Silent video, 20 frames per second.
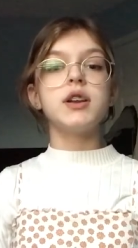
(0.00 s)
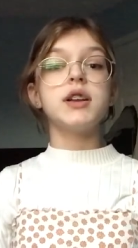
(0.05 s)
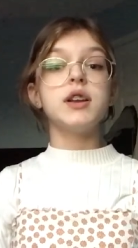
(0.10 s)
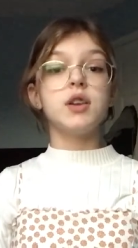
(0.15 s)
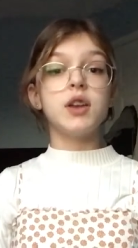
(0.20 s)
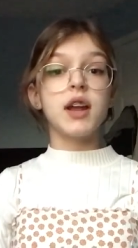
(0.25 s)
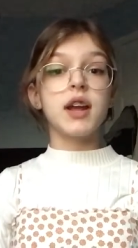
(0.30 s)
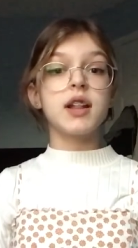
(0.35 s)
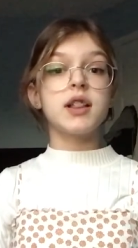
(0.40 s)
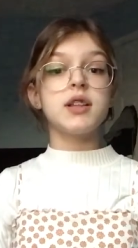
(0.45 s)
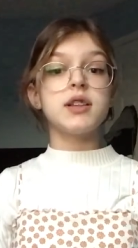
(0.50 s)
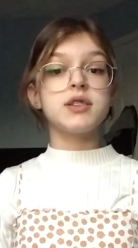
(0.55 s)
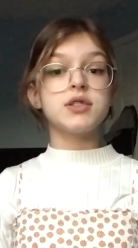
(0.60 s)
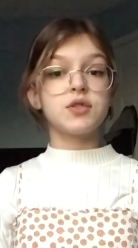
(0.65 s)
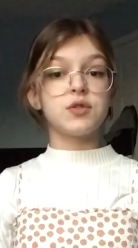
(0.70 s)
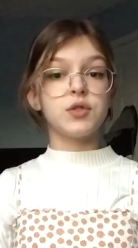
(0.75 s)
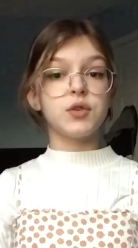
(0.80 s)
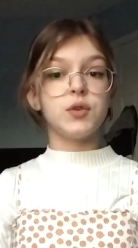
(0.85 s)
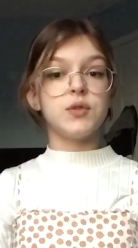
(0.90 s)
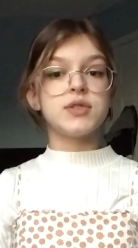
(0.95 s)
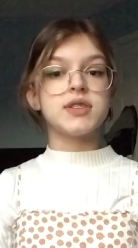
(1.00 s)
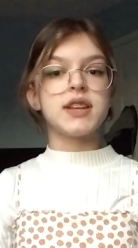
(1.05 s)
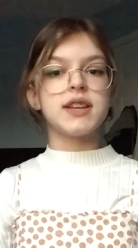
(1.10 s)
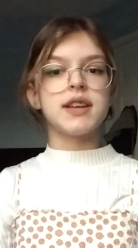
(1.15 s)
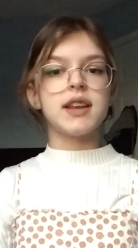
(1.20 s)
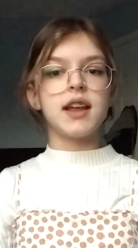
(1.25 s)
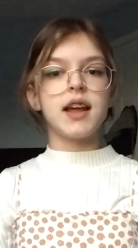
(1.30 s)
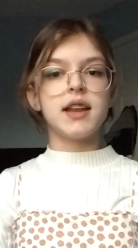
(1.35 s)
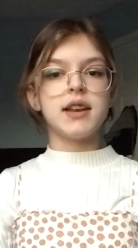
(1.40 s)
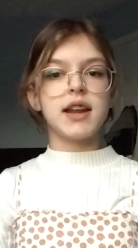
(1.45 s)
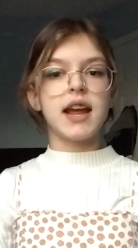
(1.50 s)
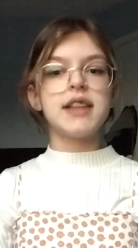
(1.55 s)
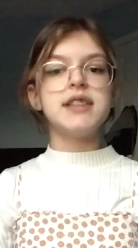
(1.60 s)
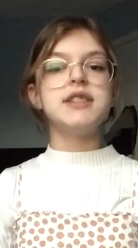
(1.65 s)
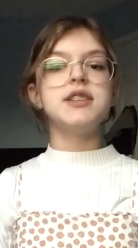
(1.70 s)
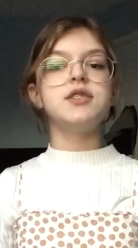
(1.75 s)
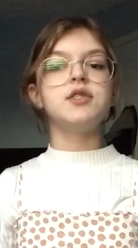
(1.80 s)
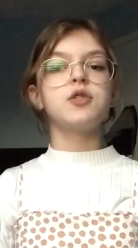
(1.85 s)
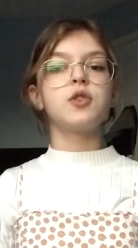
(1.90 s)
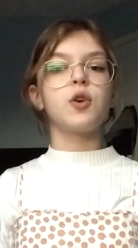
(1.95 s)
Nikolas Cruz, a
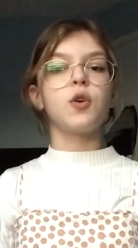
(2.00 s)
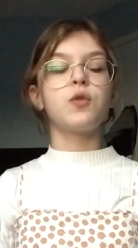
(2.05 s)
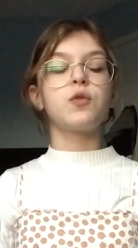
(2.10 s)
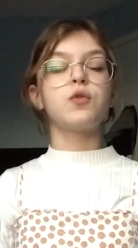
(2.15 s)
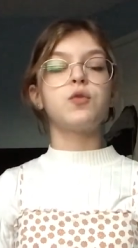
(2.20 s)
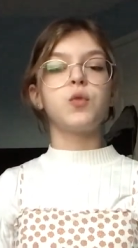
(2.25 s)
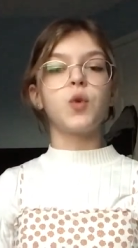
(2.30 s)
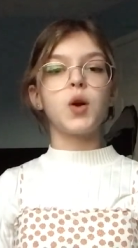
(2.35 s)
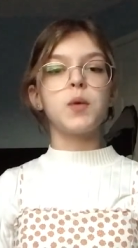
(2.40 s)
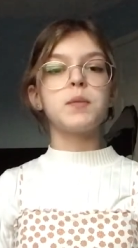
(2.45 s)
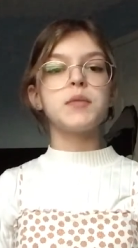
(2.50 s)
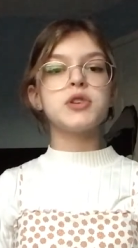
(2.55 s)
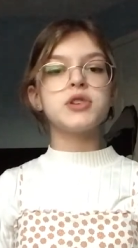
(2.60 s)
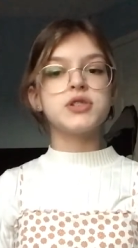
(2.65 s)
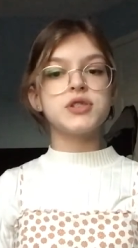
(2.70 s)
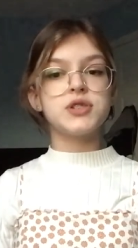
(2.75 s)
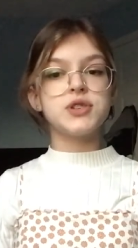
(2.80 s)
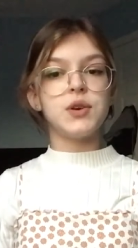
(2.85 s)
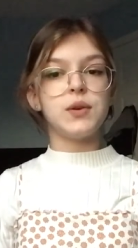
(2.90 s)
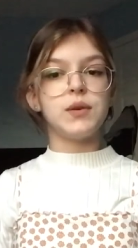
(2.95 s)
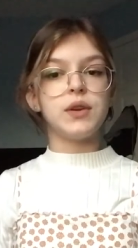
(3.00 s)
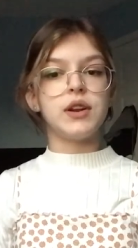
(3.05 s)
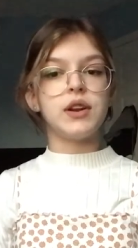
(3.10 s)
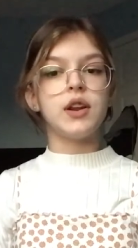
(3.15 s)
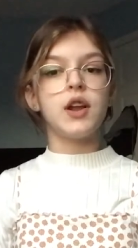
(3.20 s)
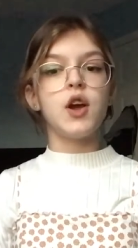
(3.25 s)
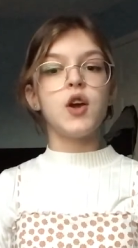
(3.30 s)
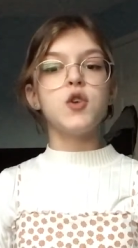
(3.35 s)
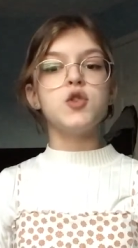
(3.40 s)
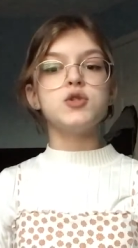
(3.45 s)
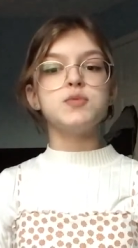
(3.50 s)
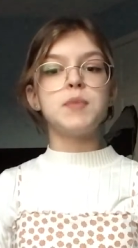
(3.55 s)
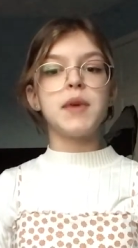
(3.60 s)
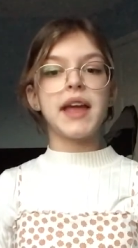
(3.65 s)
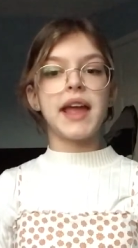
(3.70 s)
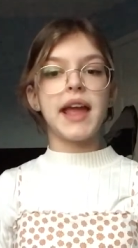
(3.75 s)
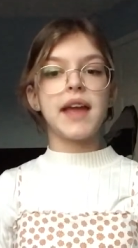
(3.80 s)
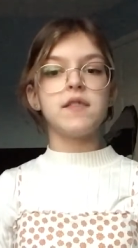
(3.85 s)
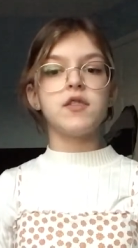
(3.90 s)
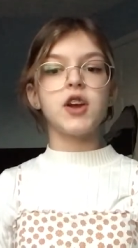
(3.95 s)
19 year old former student whose
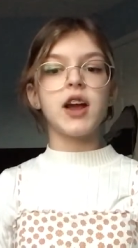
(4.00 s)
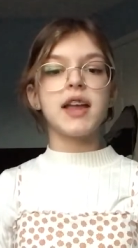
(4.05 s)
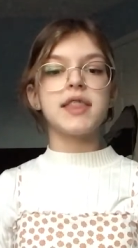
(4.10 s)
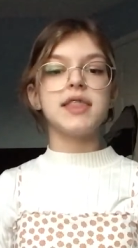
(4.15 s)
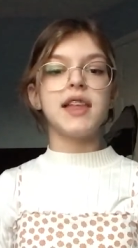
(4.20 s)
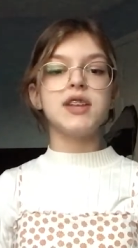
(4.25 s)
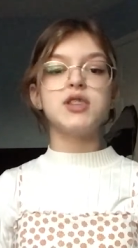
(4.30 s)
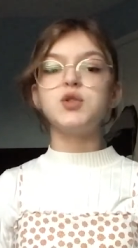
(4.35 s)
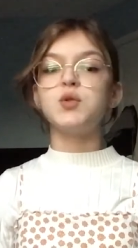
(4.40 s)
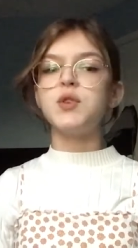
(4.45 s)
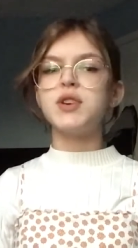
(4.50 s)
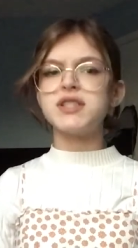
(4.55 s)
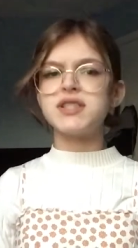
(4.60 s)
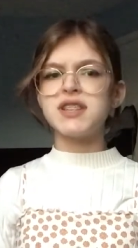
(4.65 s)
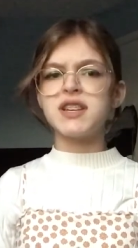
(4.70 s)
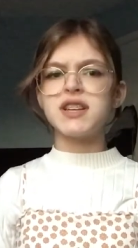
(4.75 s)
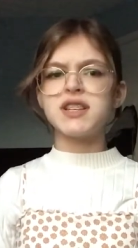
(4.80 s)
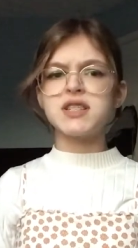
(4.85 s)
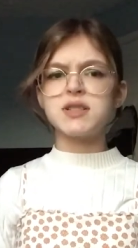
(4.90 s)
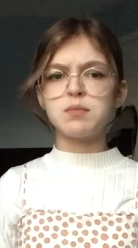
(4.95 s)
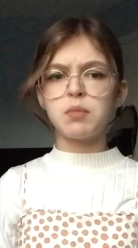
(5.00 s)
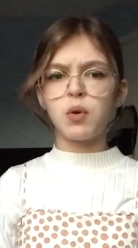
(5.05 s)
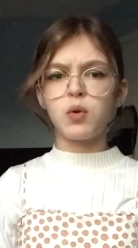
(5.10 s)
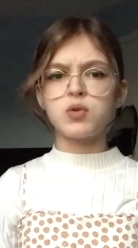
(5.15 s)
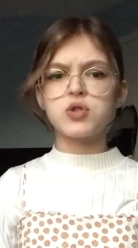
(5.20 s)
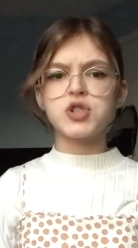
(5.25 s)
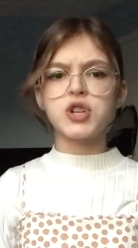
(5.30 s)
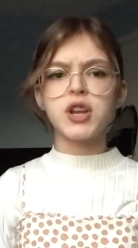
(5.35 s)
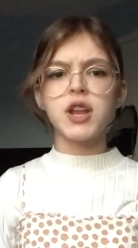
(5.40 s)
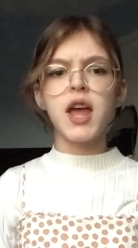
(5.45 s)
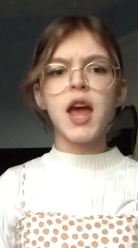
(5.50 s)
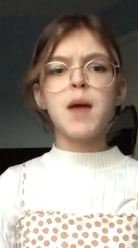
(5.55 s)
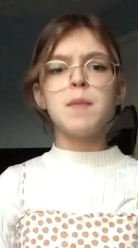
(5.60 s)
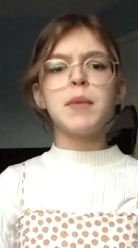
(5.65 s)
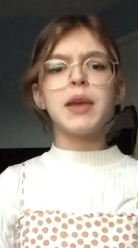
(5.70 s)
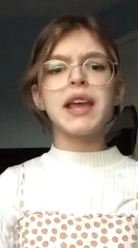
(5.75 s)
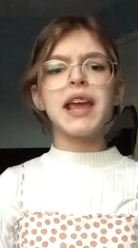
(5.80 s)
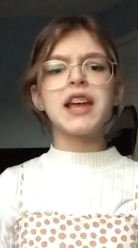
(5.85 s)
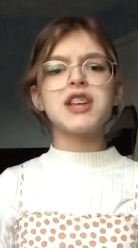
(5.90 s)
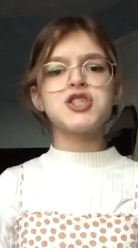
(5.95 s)
behavior had led to its expulsion,
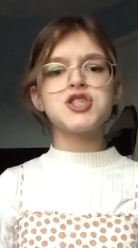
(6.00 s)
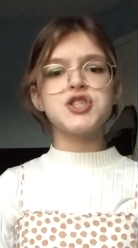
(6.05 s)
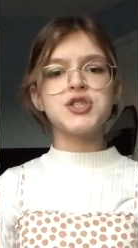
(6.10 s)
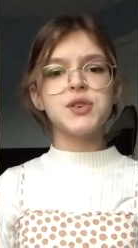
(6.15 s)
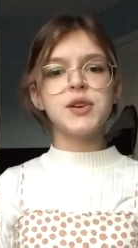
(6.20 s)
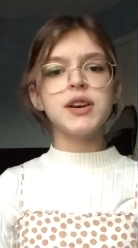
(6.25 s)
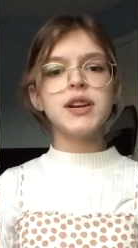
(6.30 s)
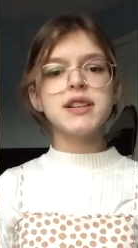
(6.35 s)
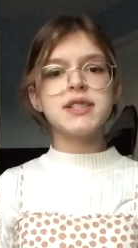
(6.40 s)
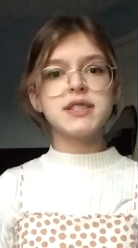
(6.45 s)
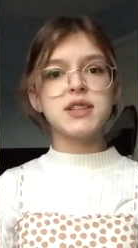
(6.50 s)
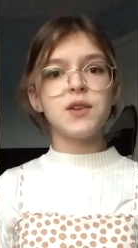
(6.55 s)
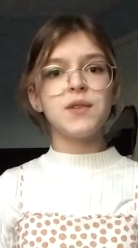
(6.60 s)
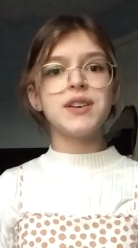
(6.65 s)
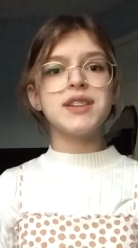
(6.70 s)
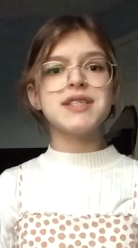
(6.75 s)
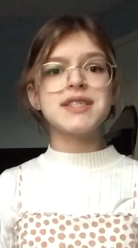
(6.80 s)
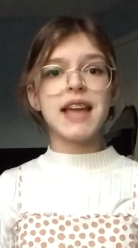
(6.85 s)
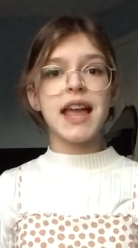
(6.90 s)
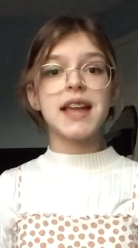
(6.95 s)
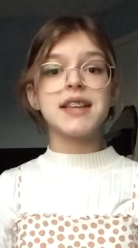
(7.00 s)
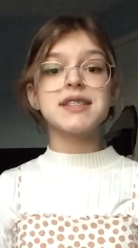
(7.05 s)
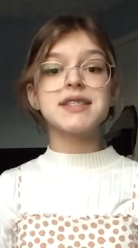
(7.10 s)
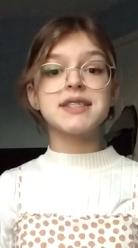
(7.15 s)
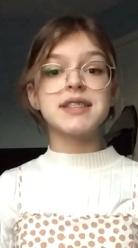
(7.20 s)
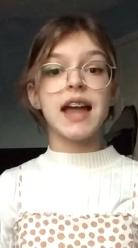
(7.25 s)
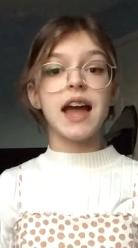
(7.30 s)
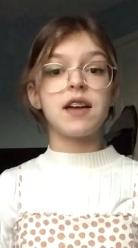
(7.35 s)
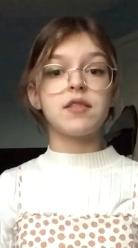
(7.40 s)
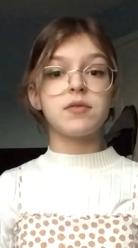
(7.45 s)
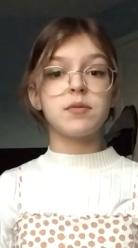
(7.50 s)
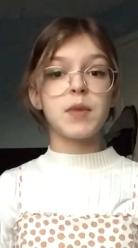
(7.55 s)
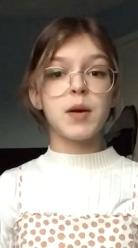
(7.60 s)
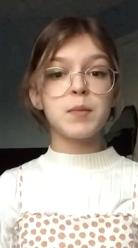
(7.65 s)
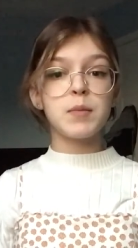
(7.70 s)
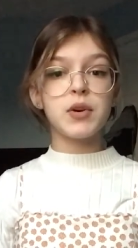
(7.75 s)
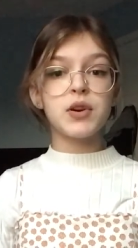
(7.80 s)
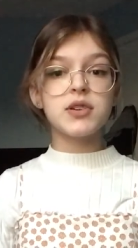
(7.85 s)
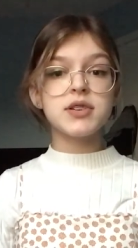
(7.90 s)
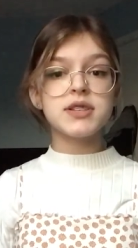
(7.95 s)
began shooting students and staff
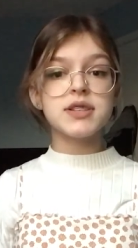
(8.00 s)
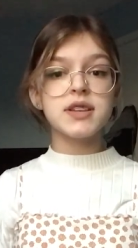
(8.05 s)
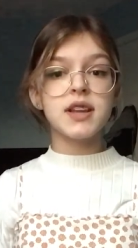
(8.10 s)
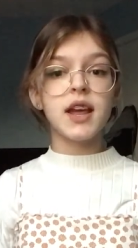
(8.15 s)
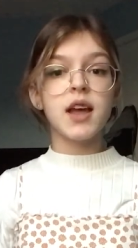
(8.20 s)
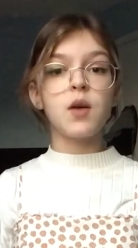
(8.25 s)
members